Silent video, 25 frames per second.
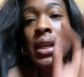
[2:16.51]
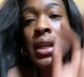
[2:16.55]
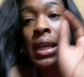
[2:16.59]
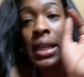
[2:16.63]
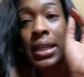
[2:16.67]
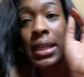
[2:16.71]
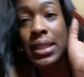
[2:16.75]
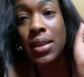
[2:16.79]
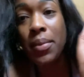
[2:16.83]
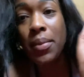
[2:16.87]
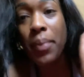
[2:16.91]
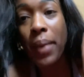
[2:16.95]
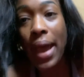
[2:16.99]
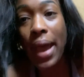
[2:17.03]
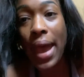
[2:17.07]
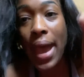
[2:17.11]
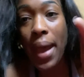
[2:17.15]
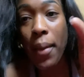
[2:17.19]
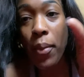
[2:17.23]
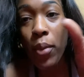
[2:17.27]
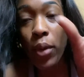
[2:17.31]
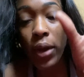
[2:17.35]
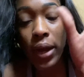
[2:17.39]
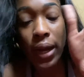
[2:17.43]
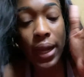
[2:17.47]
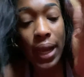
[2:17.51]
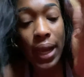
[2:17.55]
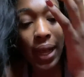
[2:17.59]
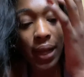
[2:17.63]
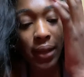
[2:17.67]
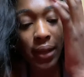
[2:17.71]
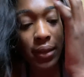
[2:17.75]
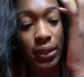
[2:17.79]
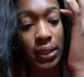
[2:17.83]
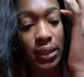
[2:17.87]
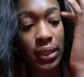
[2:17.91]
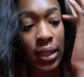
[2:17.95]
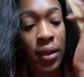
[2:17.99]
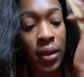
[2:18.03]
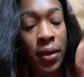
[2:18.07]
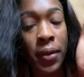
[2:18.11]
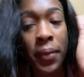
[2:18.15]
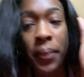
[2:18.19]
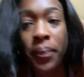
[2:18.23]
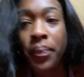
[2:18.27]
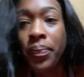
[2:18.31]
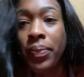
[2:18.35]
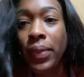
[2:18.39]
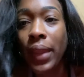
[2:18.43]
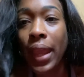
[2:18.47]
some ab workouts
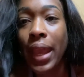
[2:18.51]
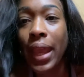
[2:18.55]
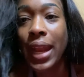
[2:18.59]
and